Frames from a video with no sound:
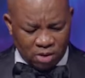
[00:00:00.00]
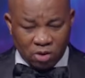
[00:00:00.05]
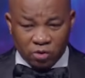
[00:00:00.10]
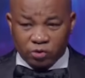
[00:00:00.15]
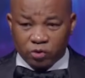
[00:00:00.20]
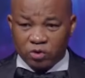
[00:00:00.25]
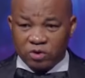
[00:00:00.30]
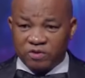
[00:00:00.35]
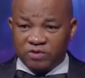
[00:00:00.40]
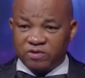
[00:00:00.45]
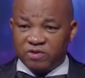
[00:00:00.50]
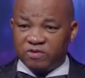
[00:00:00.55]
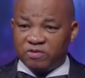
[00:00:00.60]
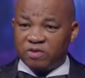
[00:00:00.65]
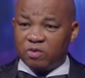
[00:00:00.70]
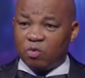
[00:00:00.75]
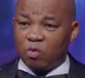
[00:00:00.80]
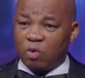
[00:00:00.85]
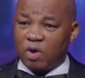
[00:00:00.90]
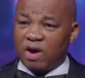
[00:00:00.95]
So the
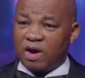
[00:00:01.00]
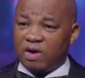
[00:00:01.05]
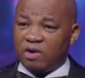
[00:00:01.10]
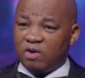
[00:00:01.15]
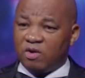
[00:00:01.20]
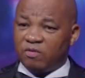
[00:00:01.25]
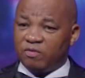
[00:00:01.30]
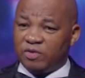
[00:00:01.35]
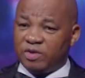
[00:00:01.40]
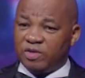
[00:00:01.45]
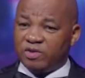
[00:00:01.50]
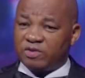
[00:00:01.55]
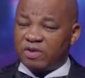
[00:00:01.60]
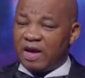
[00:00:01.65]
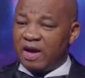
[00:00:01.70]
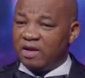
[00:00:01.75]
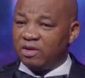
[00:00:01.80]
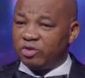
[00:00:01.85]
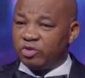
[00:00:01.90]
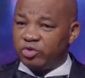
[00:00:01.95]
season one of this
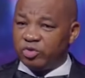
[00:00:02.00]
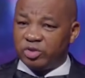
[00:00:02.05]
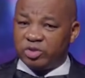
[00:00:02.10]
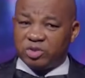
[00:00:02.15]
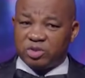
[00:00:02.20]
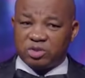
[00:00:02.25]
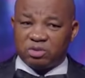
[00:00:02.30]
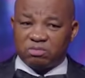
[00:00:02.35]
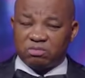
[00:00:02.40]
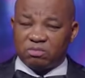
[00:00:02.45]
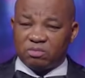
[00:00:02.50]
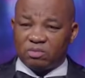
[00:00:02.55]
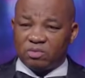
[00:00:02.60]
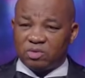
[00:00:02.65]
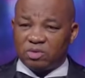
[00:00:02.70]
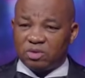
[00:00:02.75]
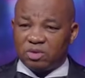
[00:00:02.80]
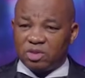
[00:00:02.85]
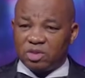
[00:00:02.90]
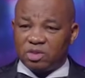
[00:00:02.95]
outreach
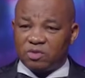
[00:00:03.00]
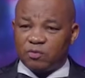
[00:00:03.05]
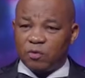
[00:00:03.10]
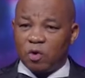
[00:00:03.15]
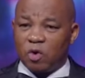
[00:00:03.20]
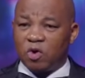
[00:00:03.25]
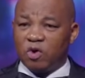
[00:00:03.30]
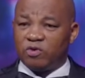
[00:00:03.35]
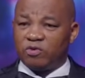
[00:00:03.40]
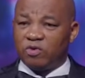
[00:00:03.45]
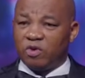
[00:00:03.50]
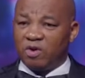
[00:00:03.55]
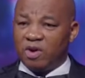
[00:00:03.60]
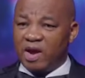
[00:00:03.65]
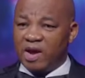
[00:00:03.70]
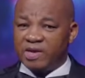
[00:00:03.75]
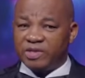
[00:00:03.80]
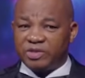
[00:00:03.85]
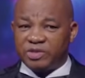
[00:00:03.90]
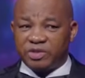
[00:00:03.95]
is focused on
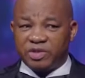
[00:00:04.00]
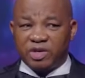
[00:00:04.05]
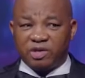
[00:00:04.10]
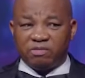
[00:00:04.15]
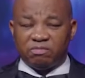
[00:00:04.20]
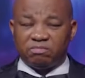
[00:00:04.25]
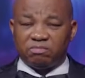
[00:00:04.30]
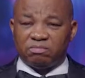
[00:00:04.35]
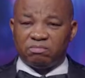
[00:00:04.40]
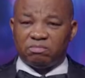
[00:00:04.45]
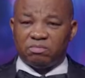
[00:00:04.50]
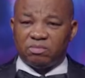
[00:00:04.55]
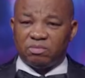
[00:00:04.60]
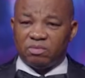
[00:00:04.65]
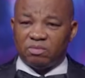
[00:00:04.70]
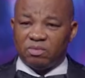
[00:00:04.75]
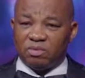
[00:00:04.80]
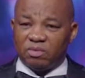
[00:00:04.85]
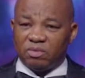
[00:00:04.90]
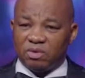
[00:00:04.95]
Nigeria
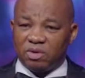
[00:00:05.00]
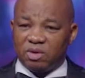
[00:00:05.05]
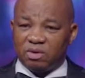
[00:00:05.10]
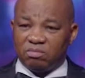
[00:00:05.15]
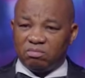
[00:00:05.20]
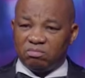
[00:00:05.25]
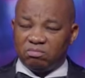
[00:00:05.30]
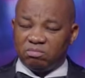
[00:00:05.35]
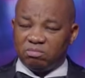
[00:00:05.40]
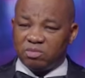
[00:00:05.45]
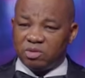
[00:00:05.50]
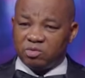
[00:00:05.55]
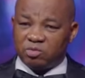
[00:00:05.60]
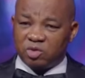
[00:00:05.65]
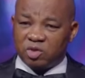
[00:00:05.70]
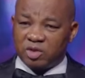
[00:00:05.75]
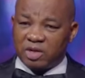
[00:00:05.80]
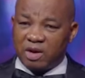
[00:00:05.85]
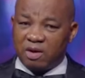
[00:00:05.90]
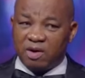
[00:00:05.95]
in
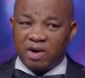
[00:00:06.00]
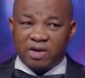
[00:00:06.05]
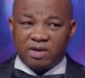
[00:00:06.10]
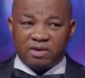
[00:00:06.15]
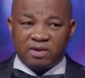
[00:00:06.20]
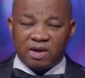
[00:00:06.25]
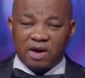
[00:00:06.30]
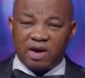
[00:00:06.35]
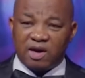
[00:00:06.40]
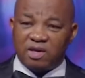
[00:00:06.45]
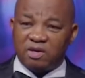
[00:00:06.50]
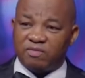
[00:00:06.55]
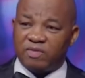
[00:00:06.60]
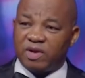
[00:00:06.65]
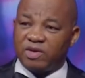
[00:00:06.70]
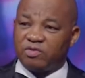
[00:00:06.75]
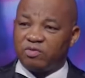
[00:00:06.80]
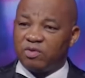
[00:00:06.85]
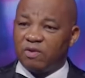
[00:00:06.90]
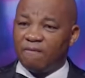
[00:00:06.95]
between now and our
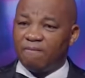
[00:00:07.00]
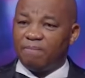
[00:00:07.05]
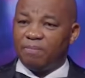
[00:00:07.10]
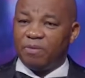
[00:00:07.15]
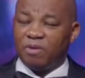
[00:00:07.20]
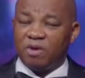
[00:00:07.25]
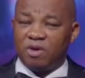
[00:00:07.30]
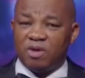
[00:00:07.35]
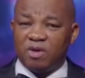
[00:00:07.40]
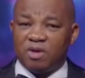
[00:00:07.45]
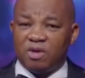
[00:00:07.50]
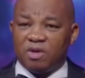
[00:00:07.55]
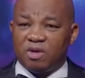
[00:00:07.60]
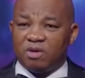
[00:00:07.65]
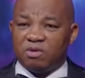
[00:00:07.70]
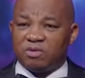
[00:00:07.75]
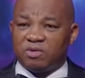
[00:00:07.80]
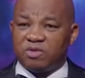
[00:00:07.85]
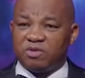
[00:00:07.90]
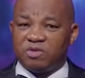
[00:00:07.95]
anniversary.
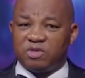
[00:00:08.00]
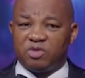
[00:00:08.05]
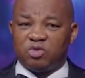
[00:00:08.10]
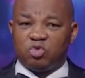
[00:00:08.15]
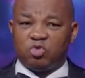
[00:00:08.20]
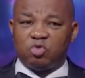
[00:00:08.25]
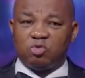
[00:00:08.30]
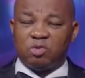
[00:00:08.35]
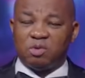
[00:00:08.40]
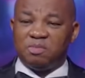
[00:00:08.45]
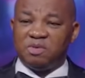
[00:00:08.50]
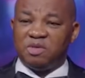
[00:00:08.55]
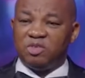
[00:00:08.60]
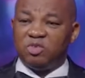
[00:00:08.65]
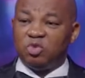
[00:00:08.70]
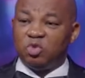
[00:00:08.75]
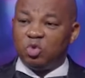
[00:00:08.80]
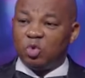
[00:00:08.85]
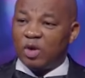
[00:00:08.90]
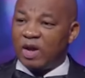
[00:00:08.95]
Season two will be
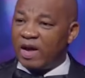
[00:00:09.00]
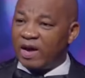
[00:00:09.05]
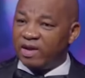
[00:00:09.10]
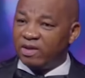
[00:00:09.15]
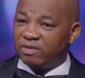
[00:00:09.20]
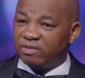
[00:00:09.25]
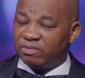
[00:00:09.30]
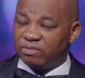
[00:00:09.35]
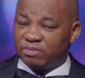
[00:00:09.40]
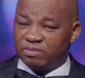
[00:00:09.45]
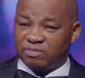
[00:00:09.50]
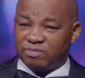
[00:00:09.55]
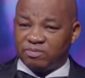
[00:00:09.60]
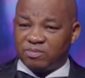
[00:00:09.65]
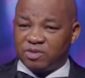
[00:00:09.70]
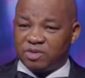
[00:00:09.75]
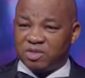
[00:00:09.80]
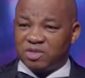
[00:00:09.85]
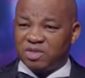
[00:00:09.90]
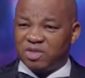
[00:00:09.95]
in July.
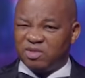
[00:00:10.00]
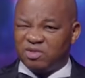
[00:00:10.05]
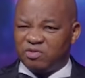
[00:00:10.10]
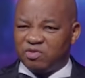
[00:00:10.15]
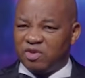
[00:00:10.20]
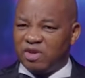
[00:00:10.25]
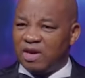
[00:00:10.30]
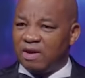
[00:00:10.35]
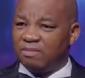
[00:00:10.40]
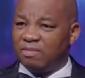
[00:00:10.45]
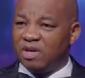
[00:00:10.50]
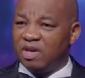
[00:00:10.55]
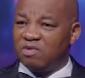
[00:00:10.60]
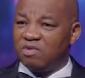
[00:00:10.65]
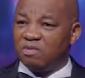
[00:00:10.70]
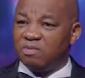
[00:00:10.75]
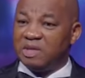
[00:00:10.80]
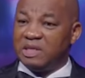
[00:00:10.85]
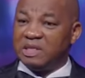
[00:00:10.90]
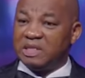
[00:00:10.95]
Season three, I believe,
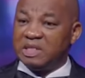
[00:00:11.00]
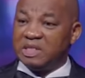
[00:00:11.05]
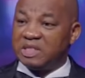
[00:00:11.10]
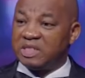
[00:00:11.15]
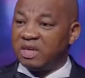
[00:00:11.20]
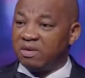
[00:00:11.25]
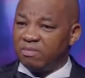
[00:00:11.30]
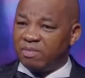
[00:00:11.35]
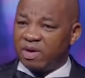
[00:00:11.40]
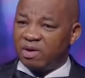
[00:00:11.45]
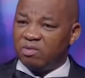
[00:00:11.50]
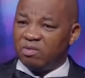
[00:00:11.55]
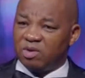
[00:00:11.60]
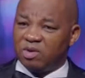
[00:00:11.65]
will be in December.